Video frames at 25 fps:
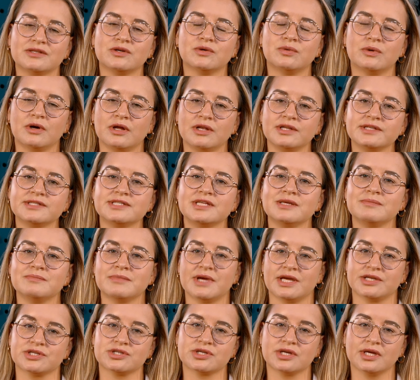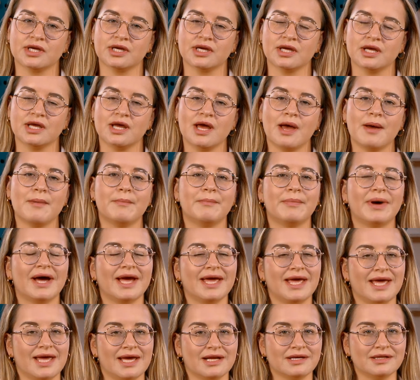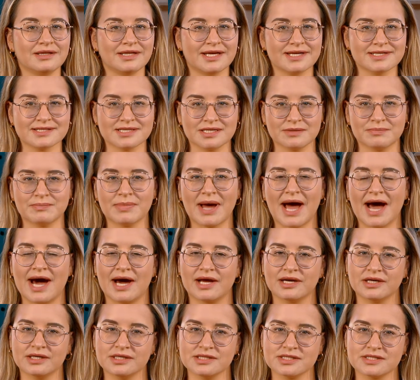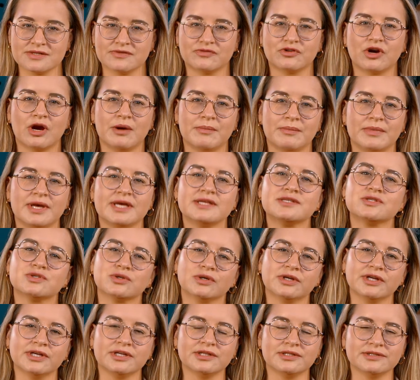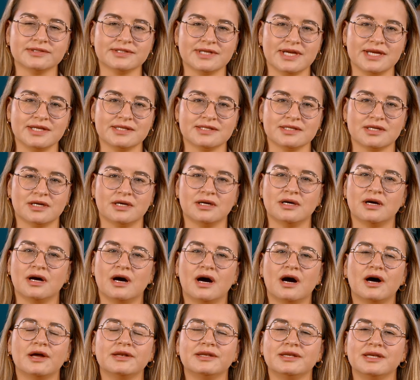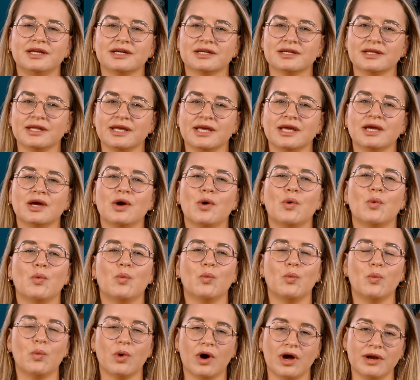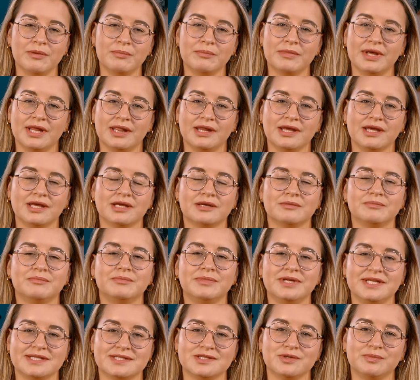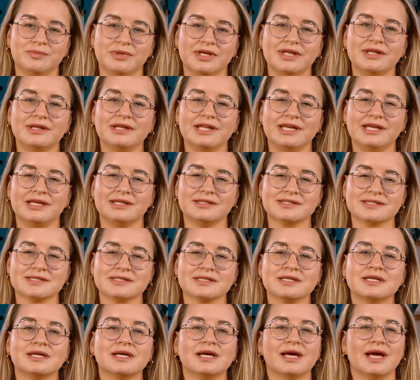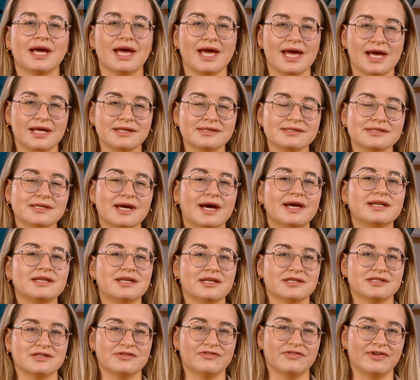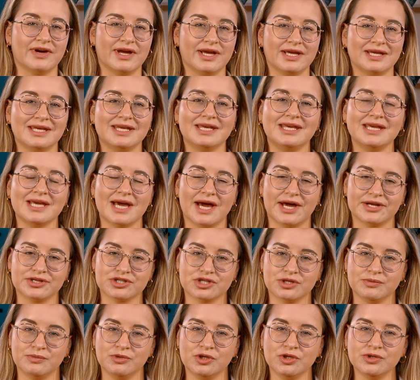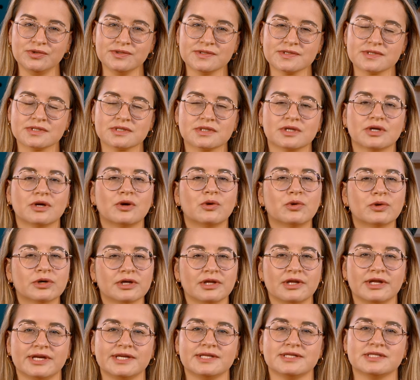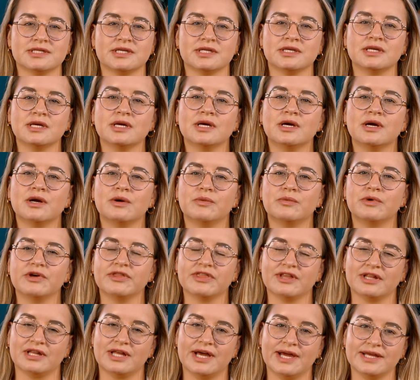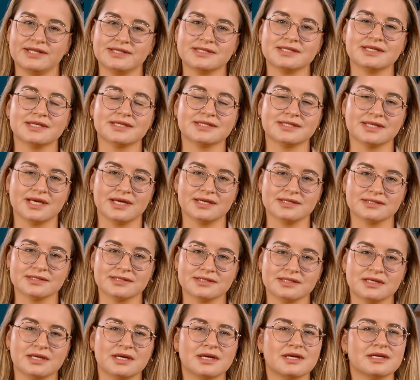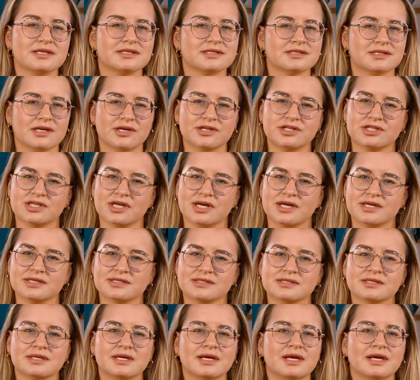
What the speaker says: quality metric by analyzing patterns from historical data on nearly 1 million B2B leads and identifying key attributes correlated with client success, such as